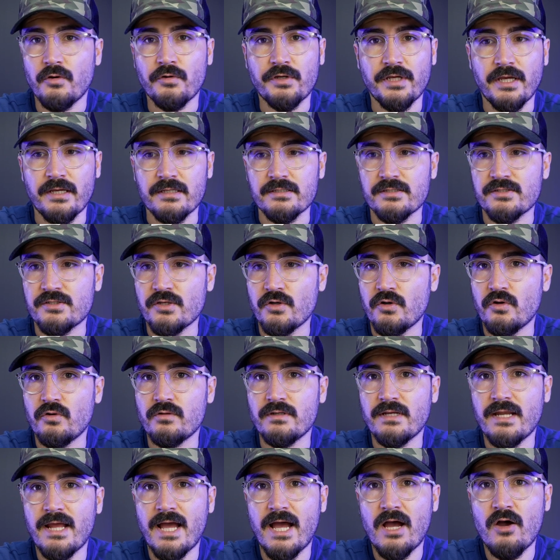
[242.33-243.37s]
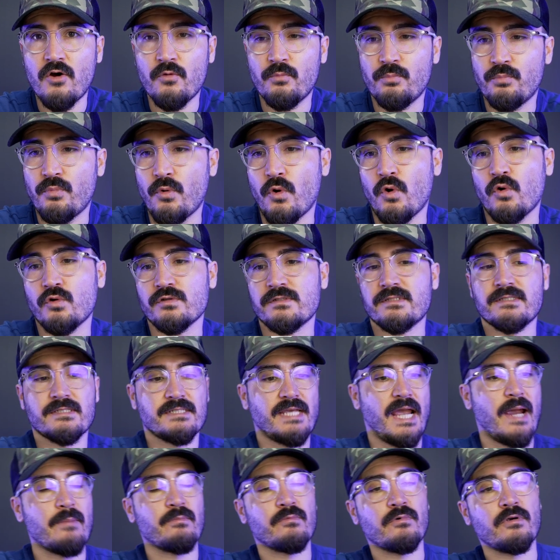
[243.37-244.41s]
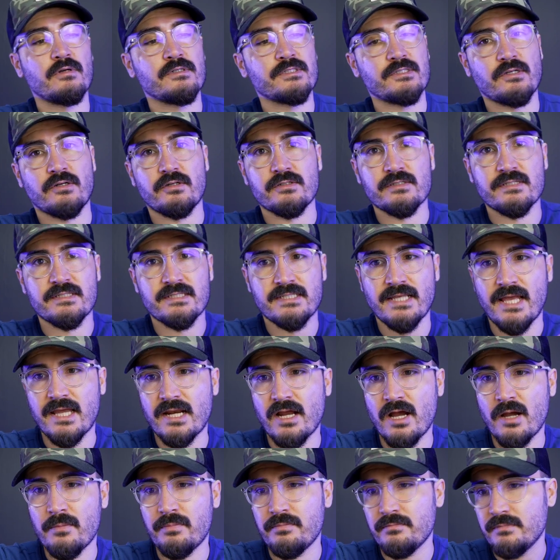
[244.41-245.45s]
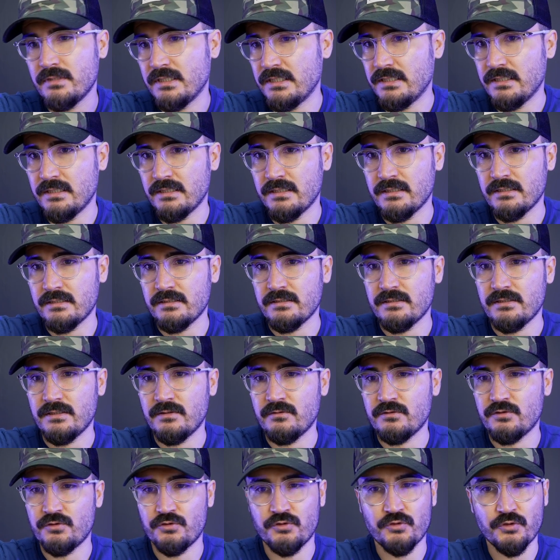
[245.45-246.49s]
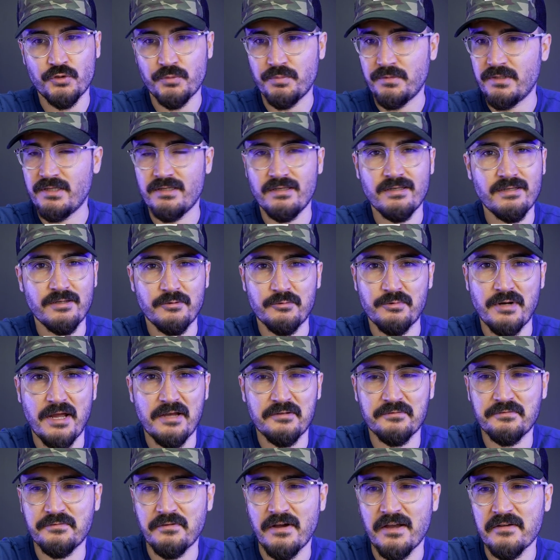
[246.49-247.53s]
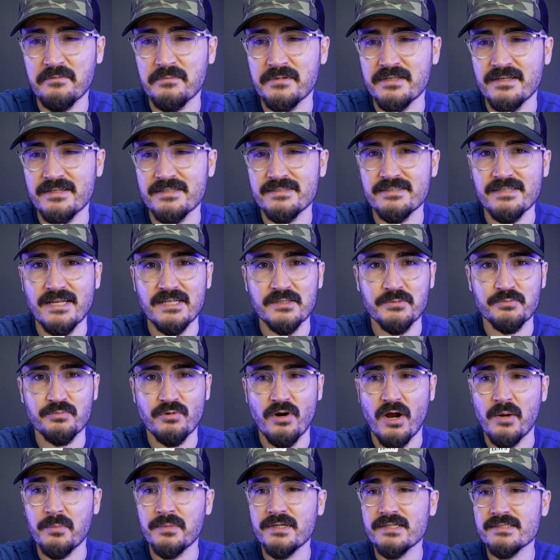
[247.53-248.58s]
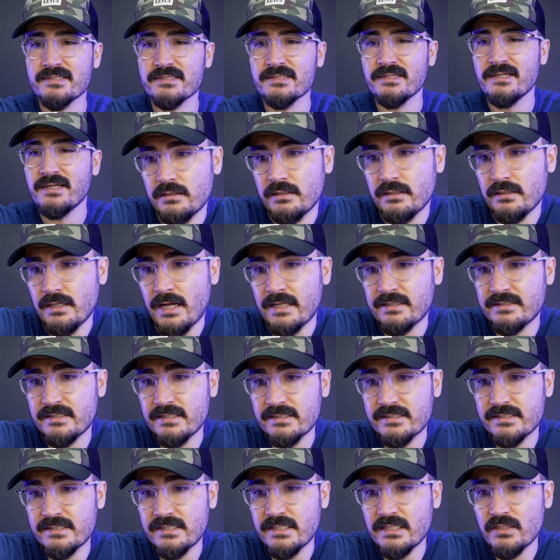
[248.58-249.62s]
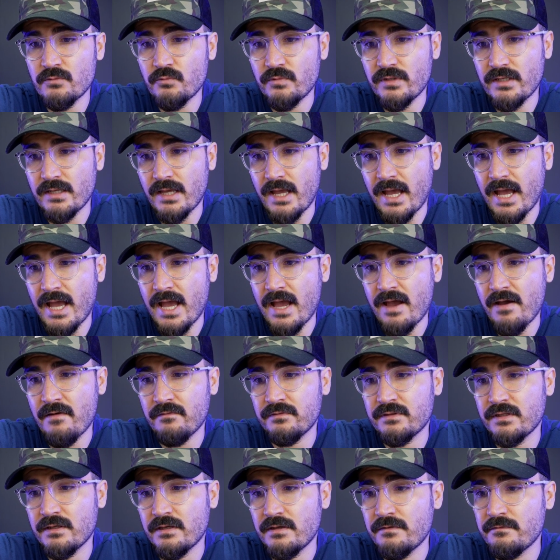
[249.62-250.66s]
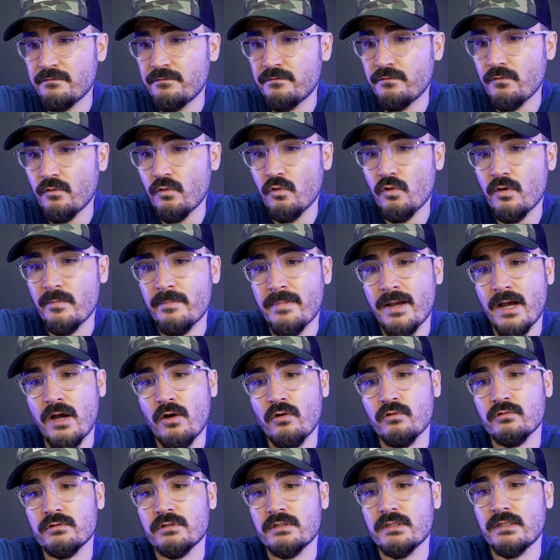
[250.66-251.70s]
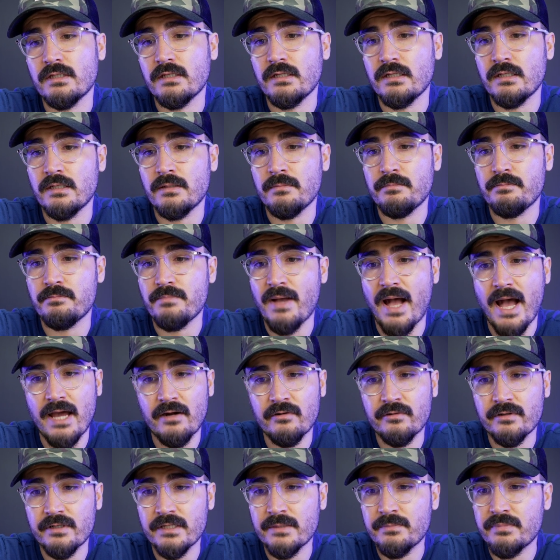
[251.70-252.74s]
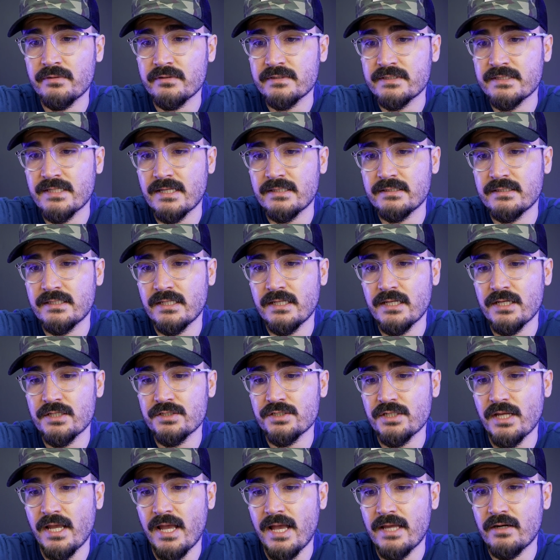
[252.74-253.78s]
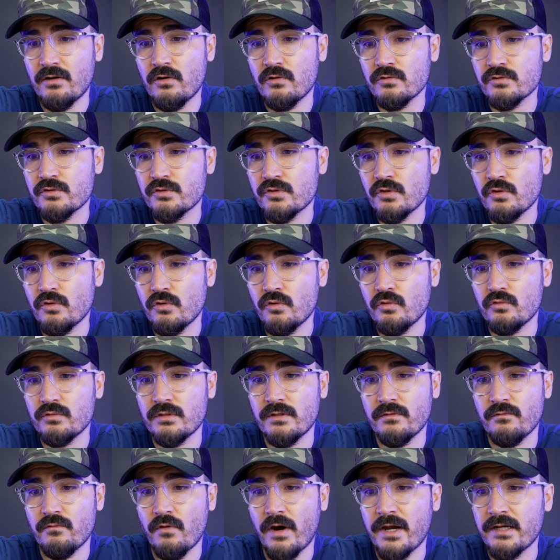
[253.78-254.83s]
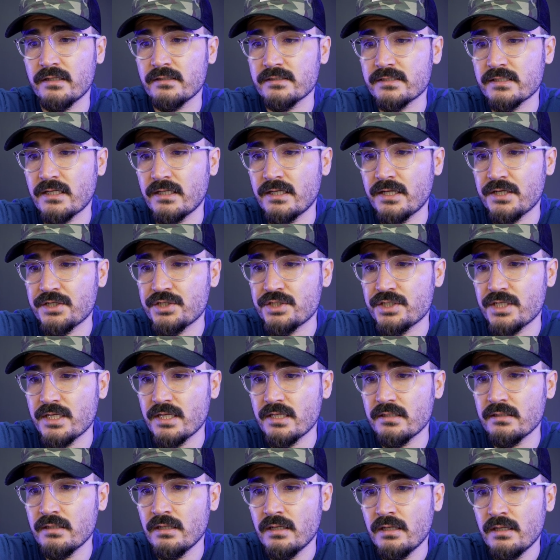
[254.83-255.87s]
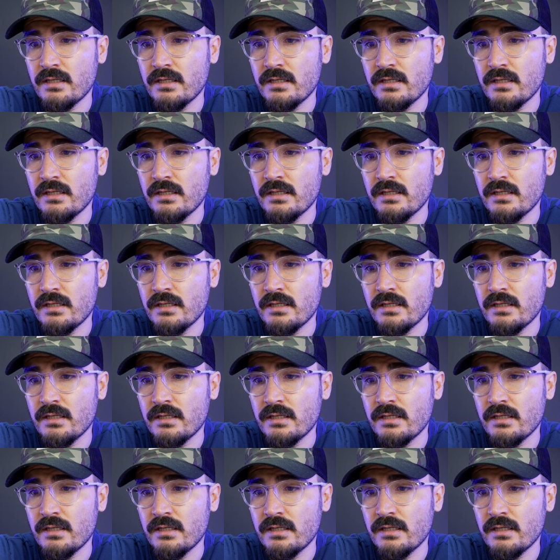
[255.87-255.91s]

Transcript: Okay, so now both cameras are set up. It took me around 5 minutes as promised. At this scene, we have the info about the battery percentage and also the wireless connection.